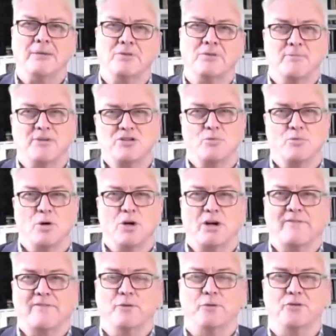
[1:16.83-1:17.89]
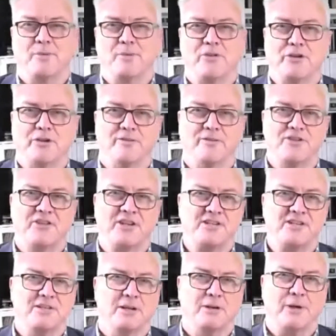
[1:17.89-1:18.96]
commission work for some of the
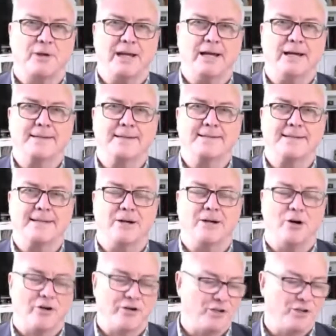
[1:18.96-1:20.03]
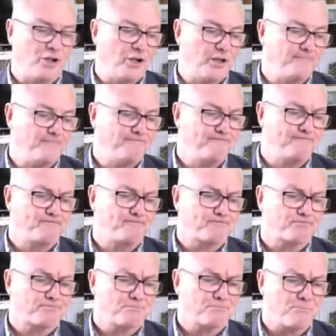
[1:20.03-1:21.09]
universities around online
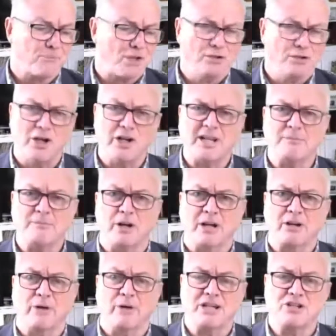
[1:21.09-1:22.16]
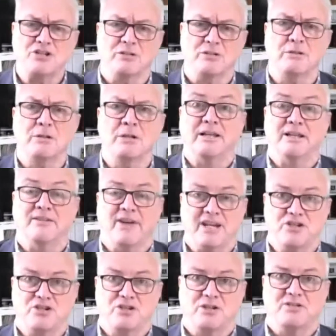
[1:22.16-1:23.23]
learning, migration,
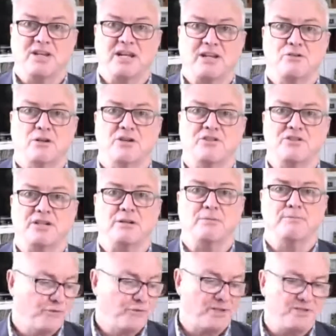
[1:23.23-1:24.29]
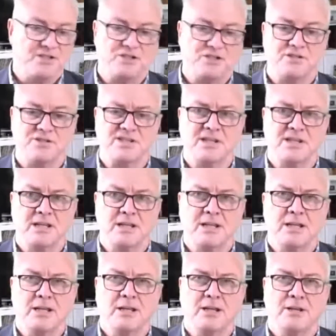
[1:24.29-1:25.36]
innovation and technology transitions.
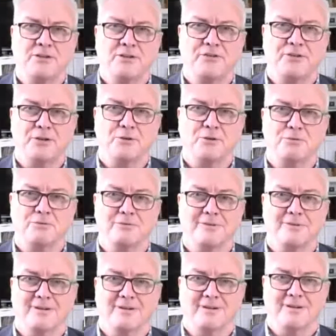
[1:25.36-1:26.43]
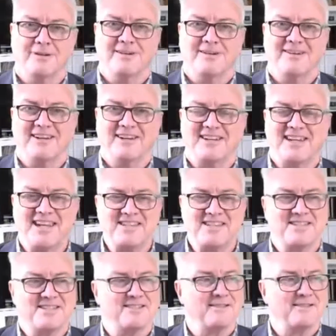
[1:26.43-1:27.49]
So I
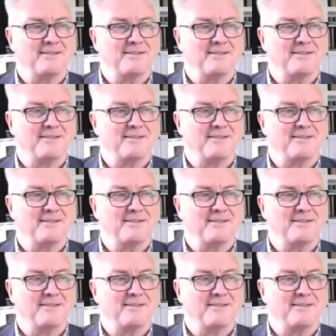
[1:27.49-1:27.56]
guess